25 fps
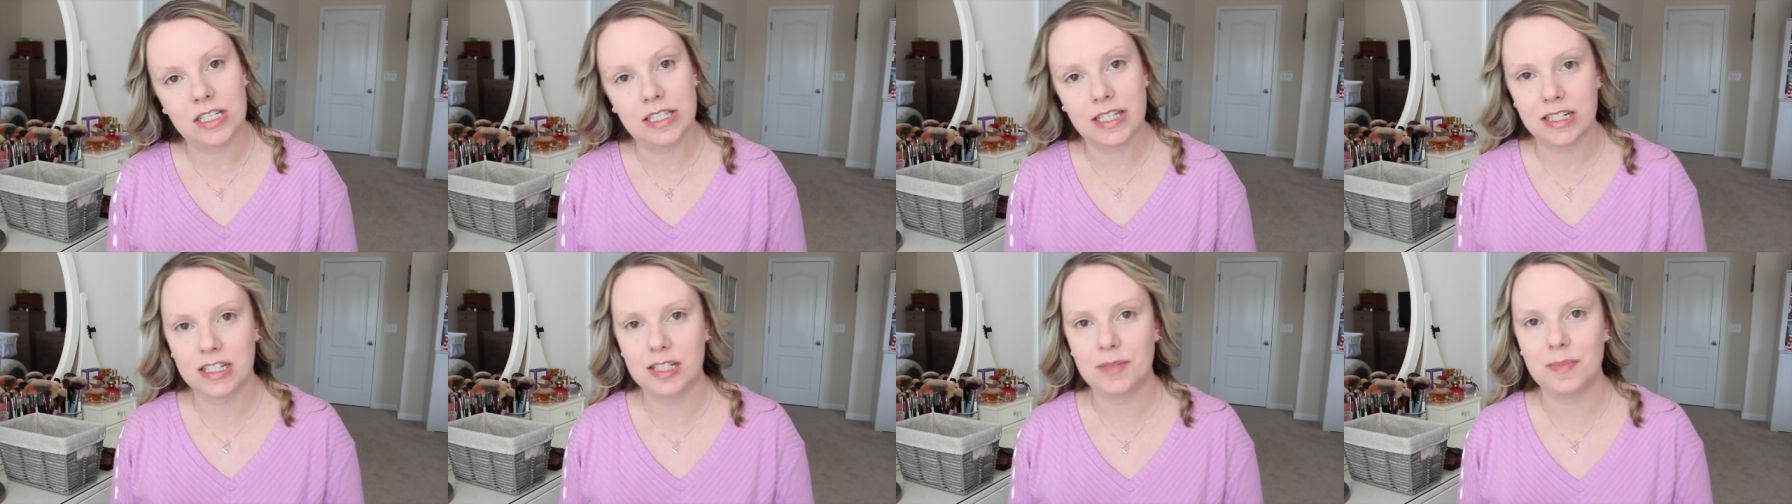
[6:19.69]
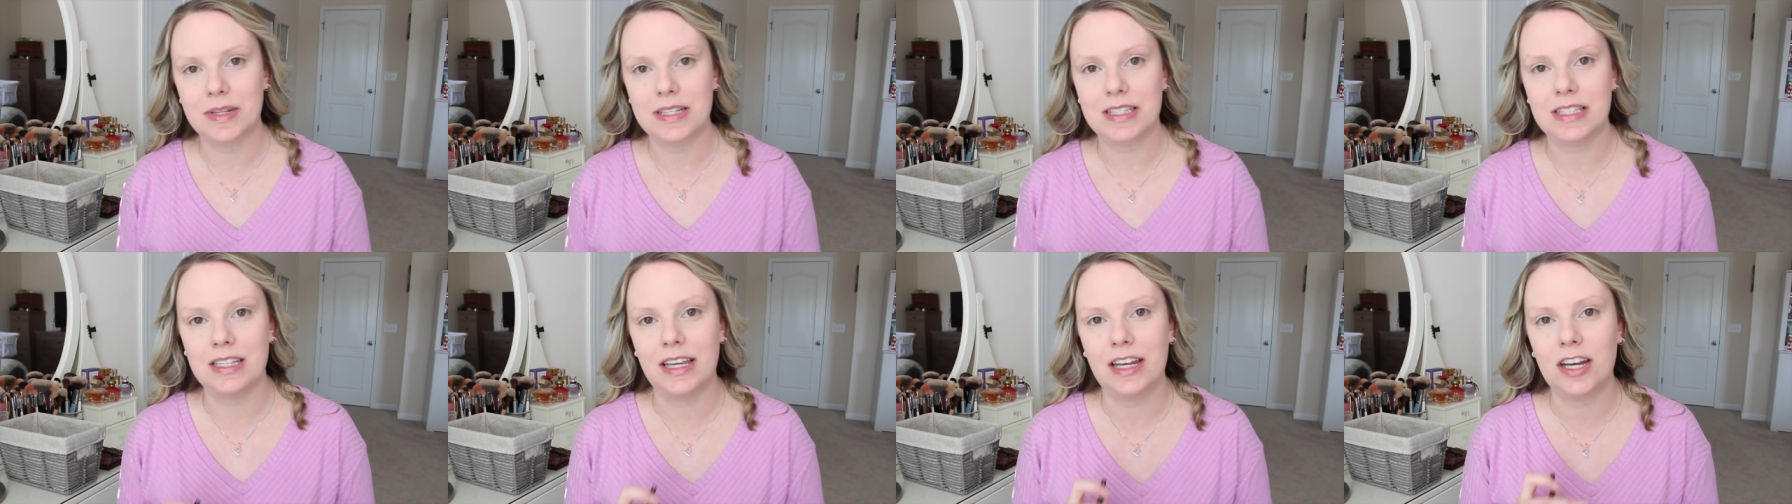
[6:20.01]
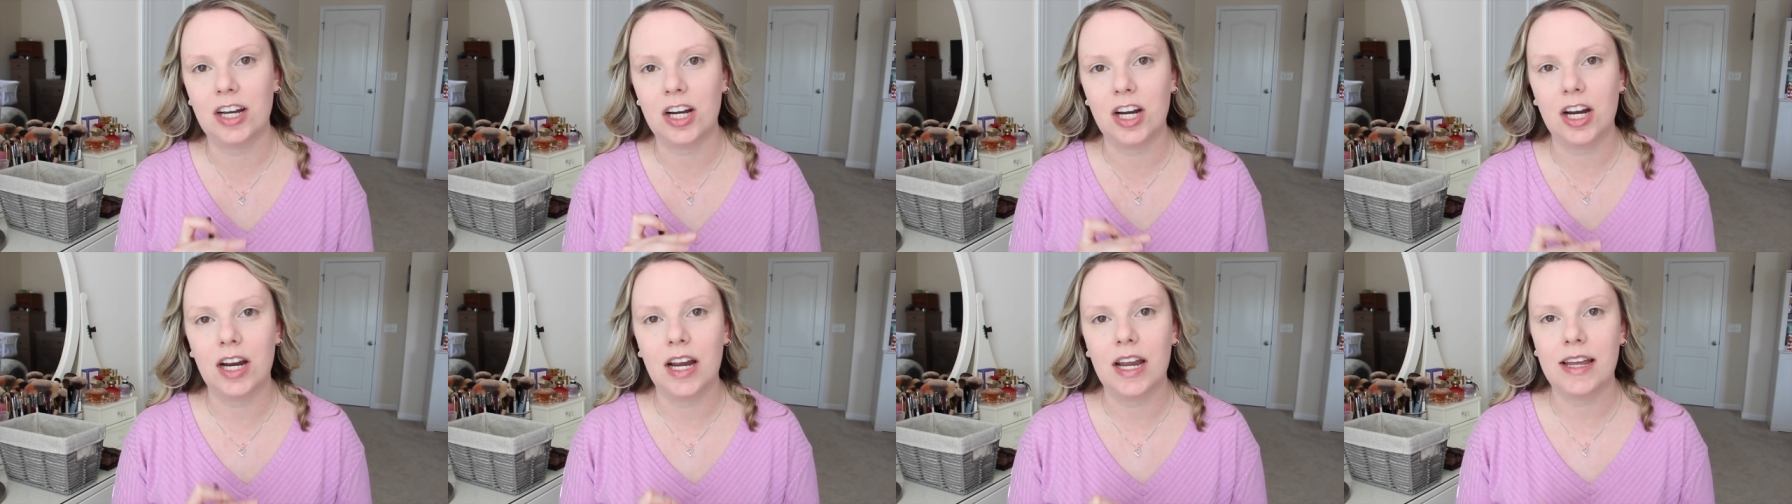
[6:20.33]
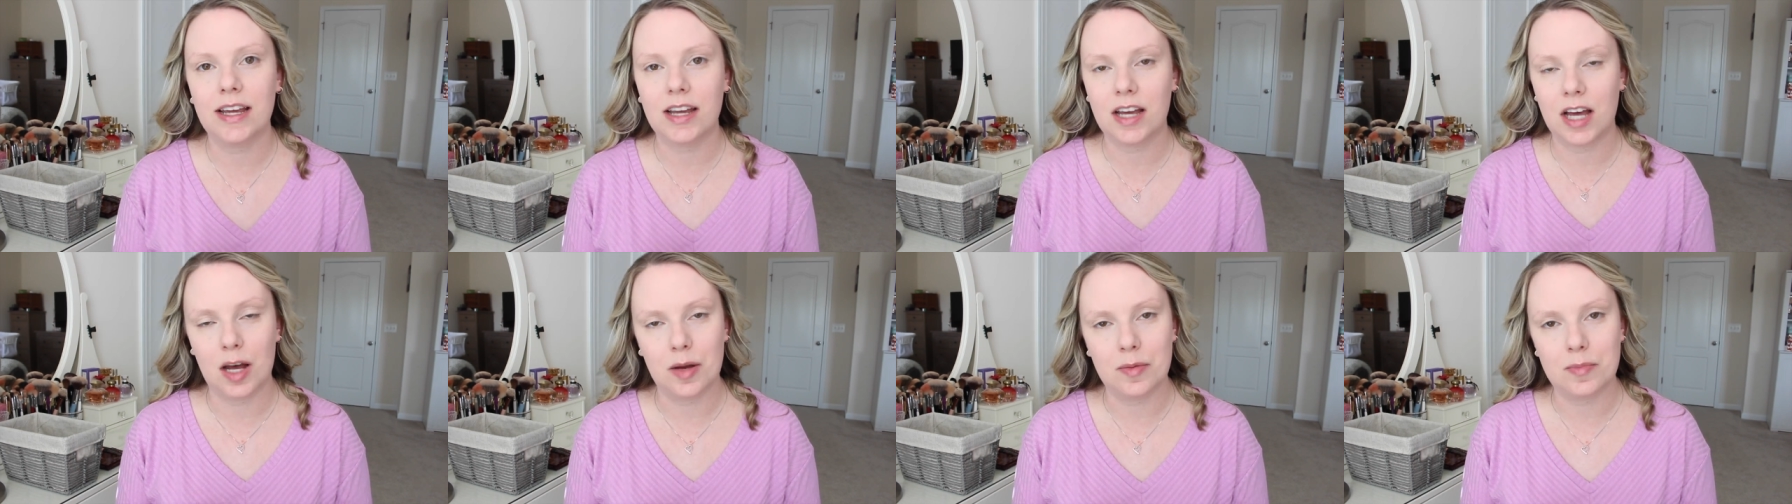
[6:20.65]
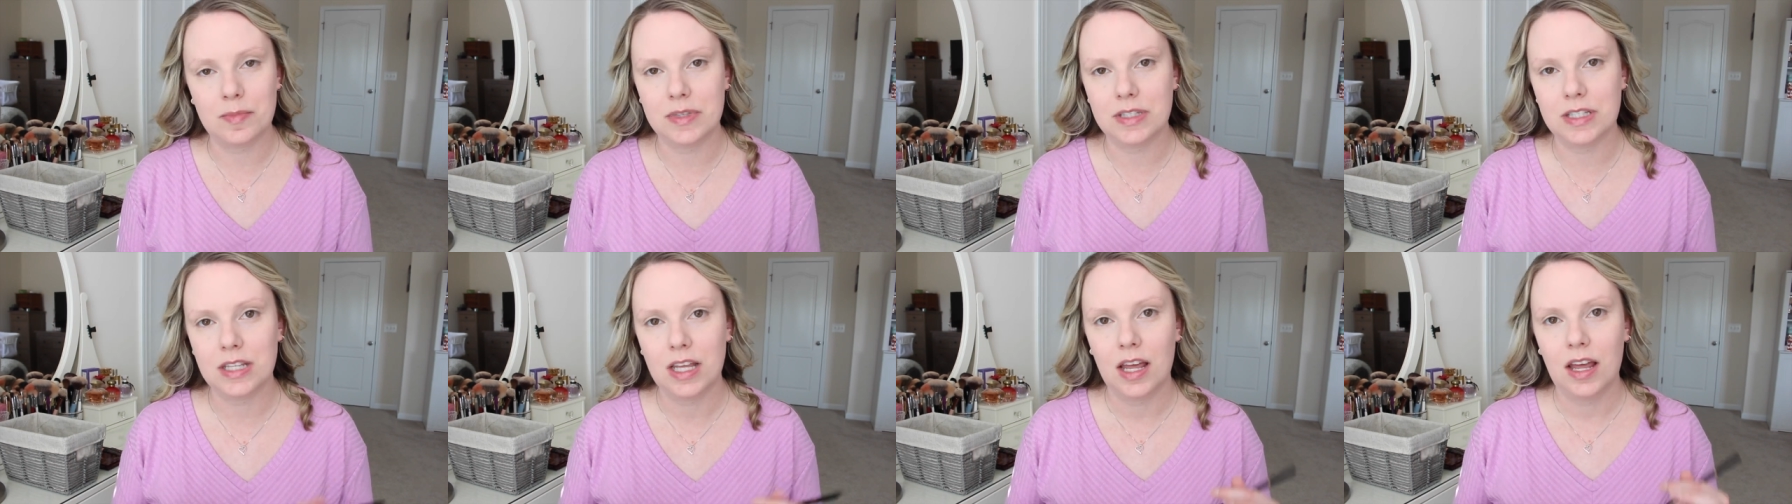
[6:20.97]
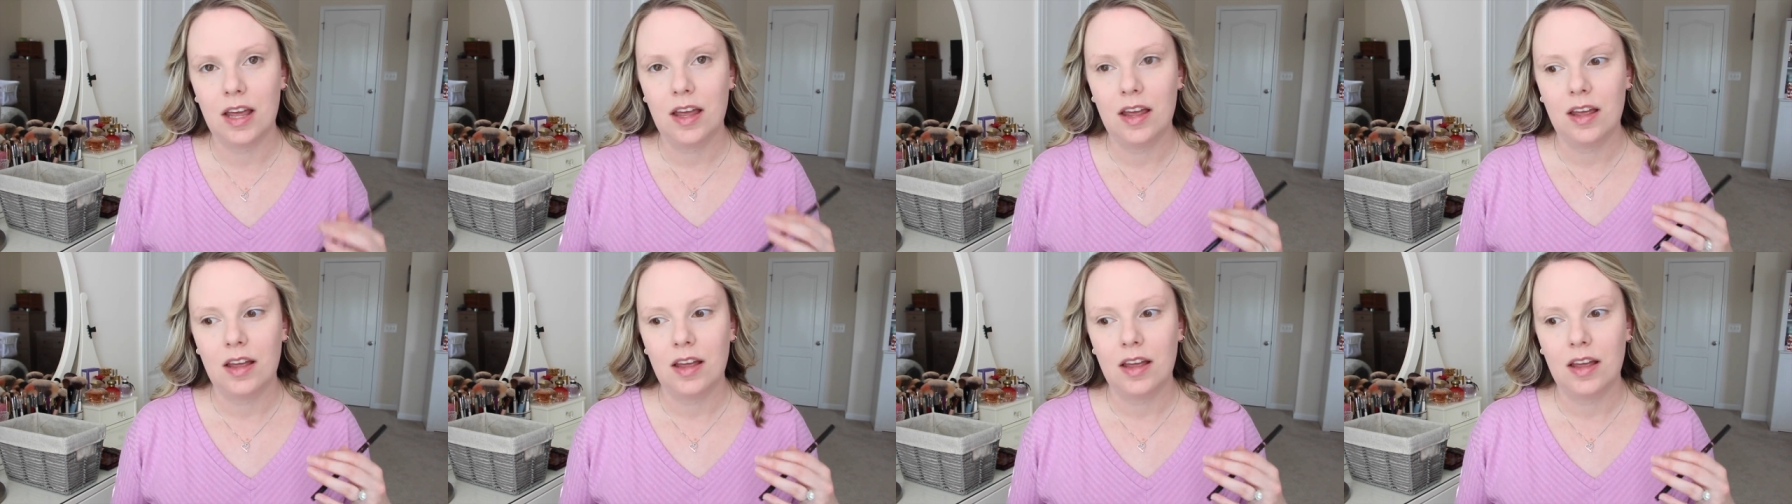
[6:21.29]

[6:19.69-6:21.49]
six months later, it comes